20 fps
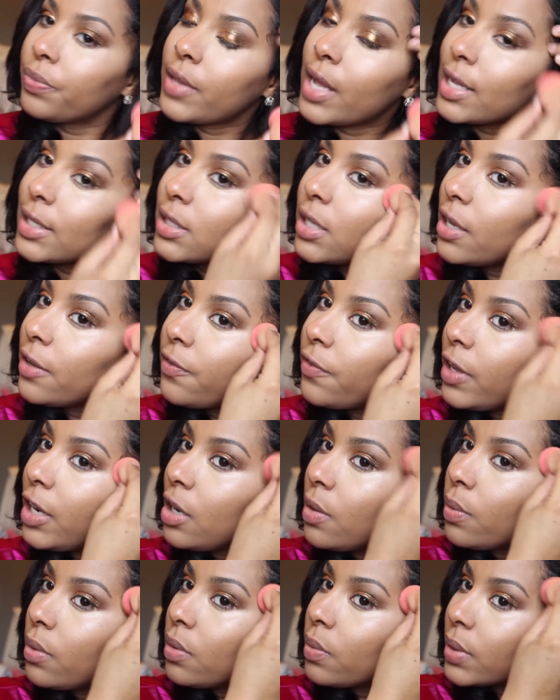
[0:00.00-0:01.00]
that's, if
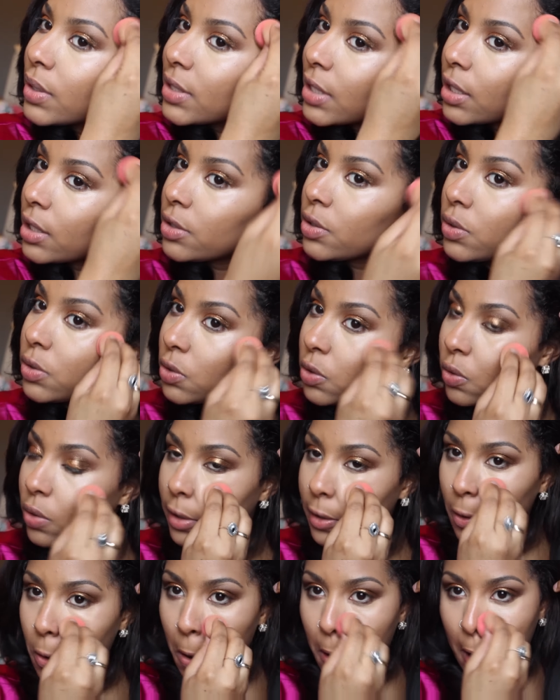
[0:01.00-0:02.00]
anyone wants like a
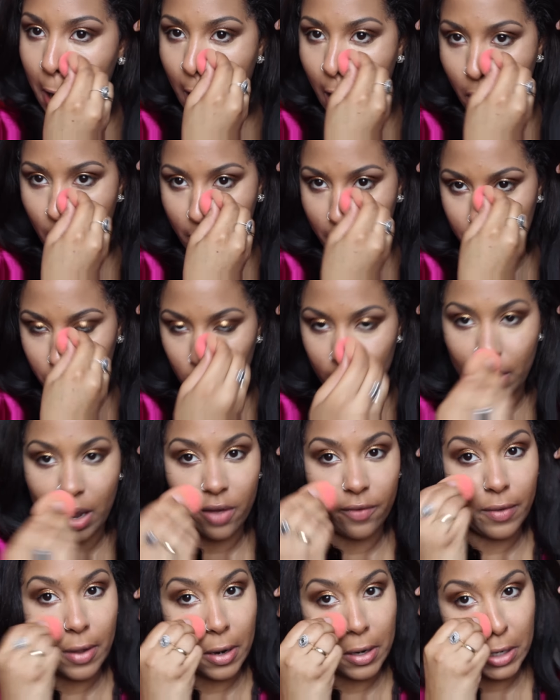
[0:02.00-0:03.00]
tutorial on how I do
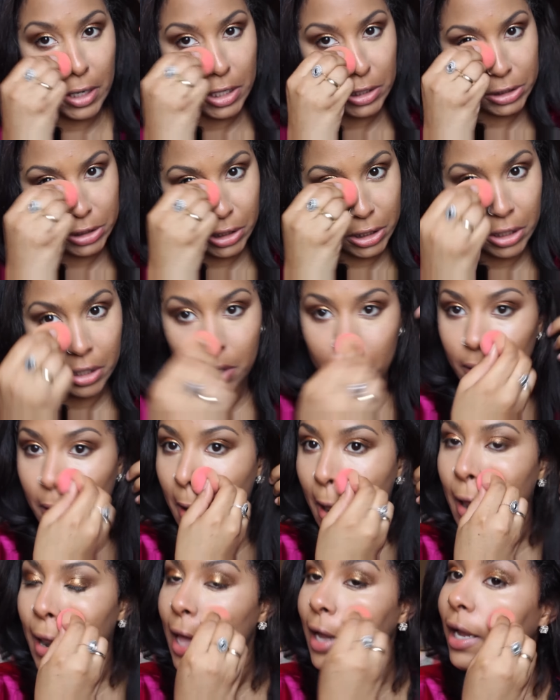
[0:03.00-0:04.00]
my foundation,
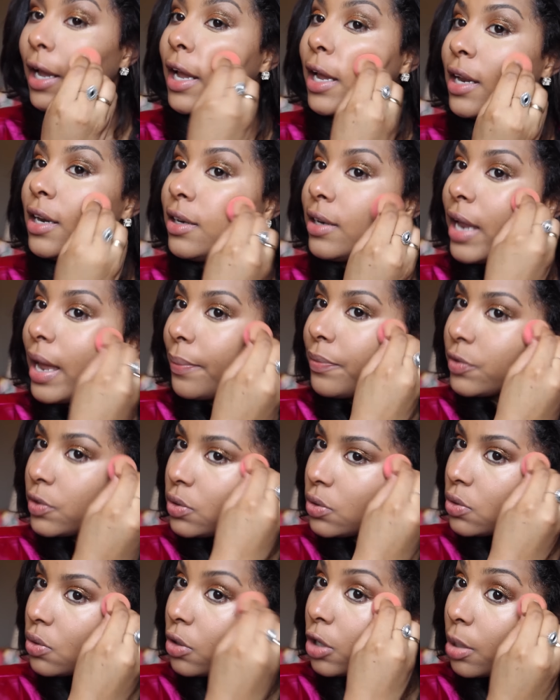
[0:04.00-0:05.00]
like an in-depth
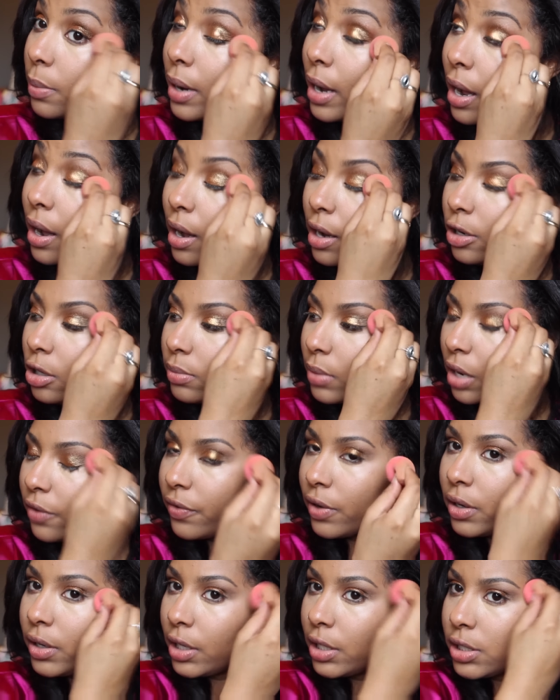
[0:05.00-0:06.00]
tutorial about how I do my
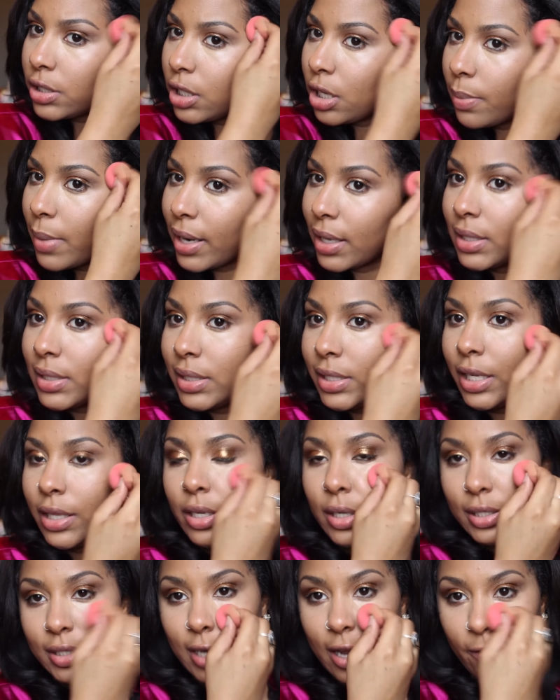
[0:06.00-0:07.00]
foundation and my
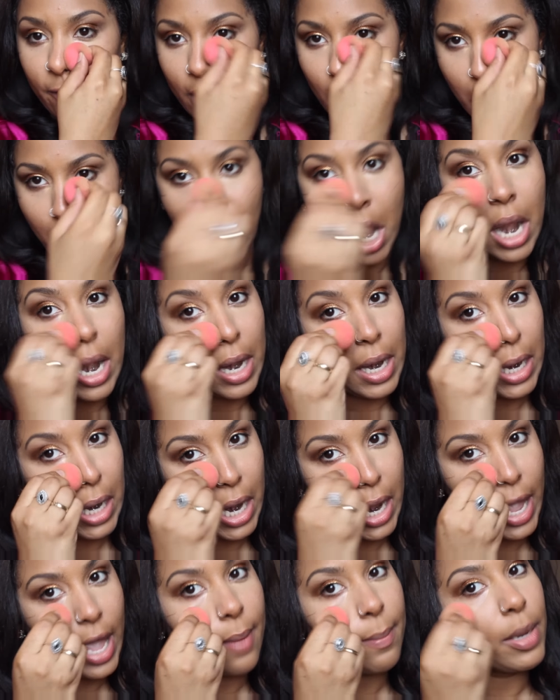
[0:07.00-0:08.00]
concealer and stuff,
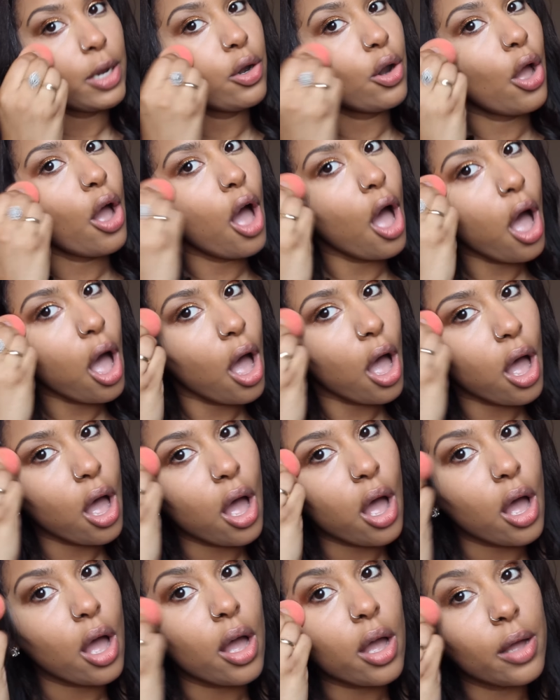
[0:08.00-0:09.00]
let me
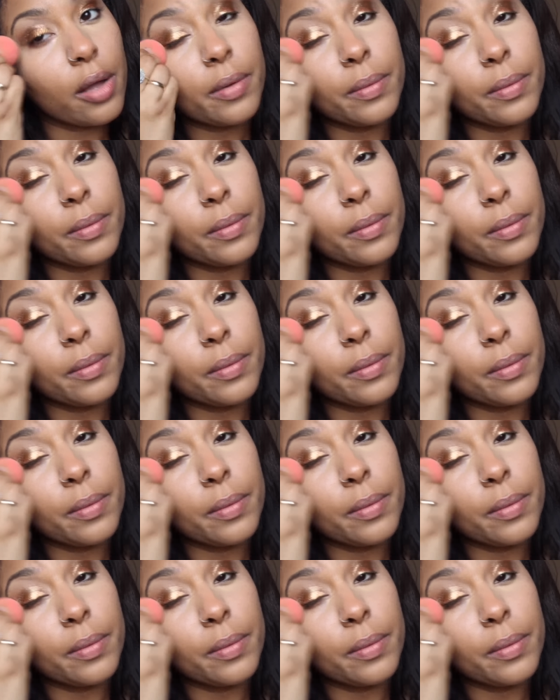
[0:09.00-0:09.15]
know.